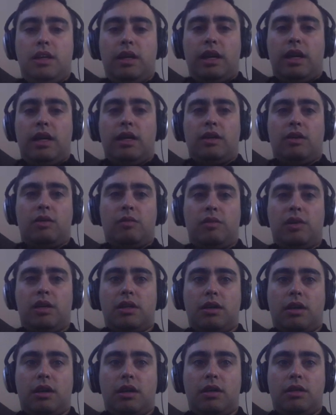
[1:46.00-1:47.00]
and it'll be in
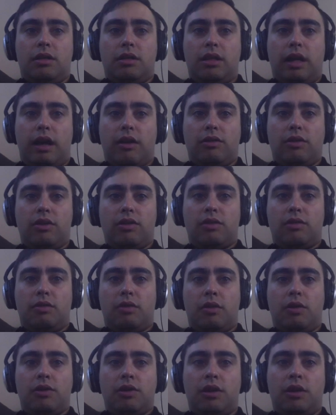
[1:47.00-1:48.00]
our downloads
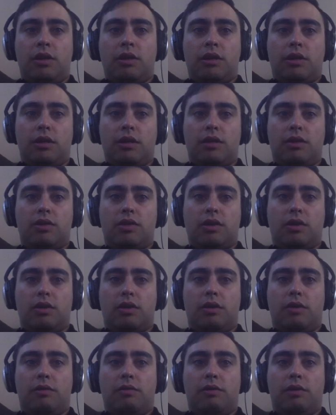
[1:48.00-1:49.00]
folder. So
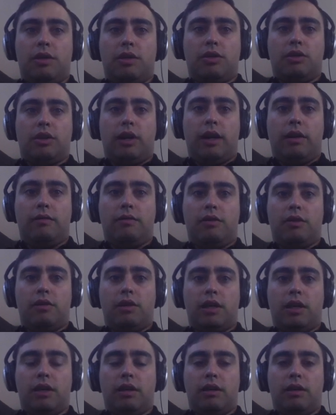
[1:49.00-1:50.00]
if we try
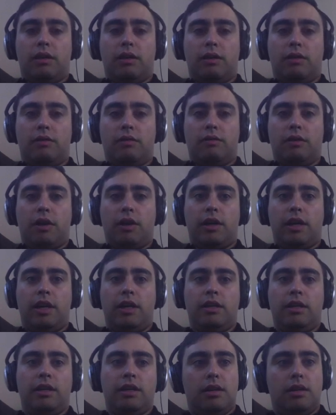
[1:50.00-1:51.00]
invoking
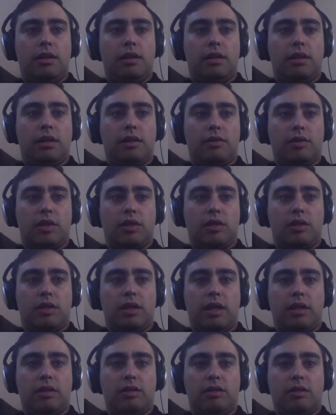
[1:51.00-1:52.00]
Fargate, it gives us a
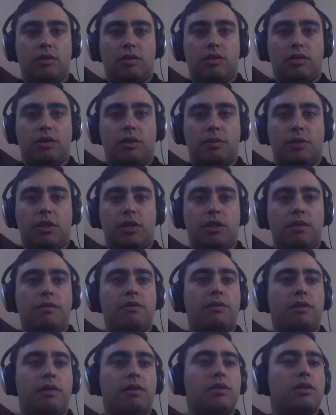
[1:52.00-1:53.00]
nice little description.
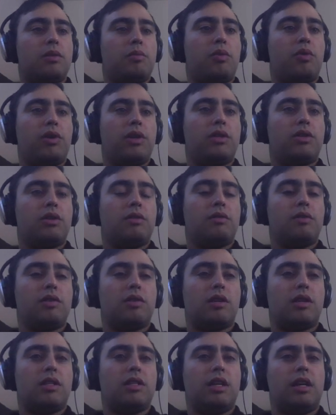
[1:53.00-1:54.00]
Deploy service
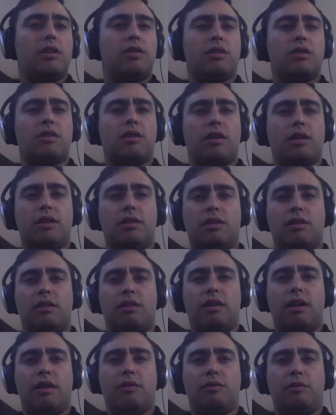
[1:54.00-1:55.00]
containers onto the
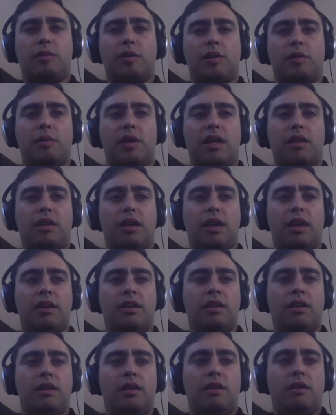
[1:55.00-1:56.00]
cloud from your command line.
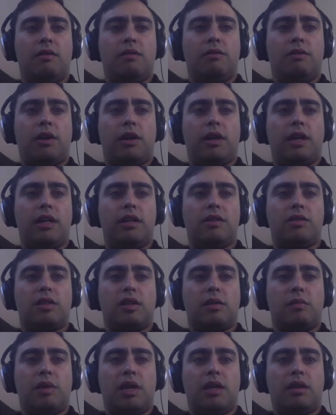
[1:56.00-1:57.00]
Fargate is a
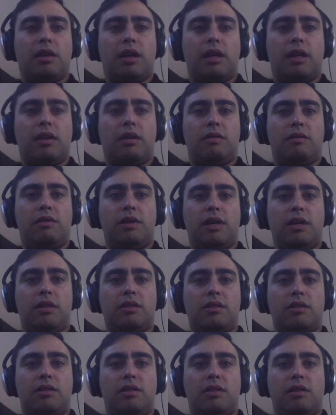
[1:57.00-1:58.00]
command line
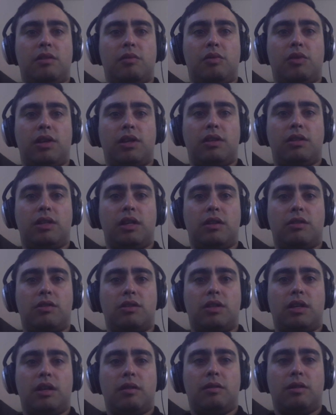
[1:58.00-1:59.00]
interface to deploy
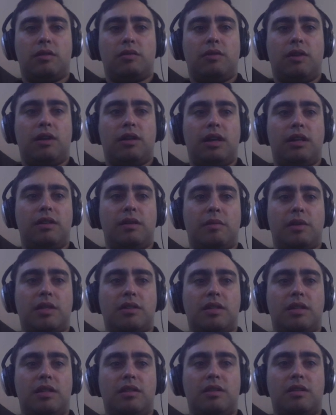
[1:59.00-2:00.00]
containers to AWS Fargate that
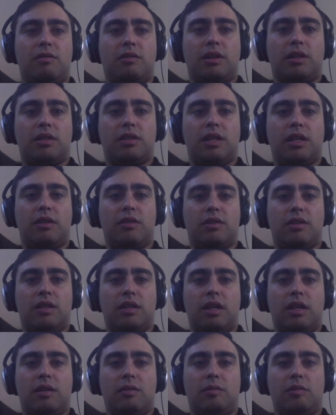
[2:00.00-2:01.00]
makes it easy to run containers in
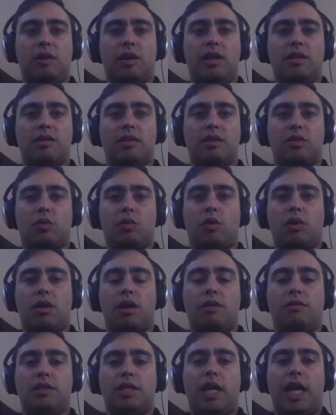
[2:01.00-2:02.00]
AWS as
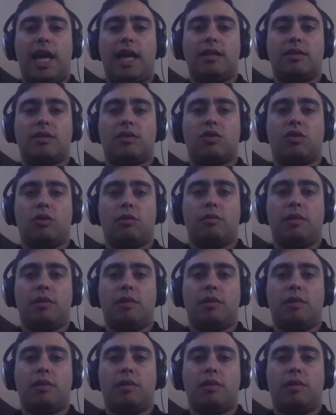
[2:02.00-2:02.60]
one-off tasks or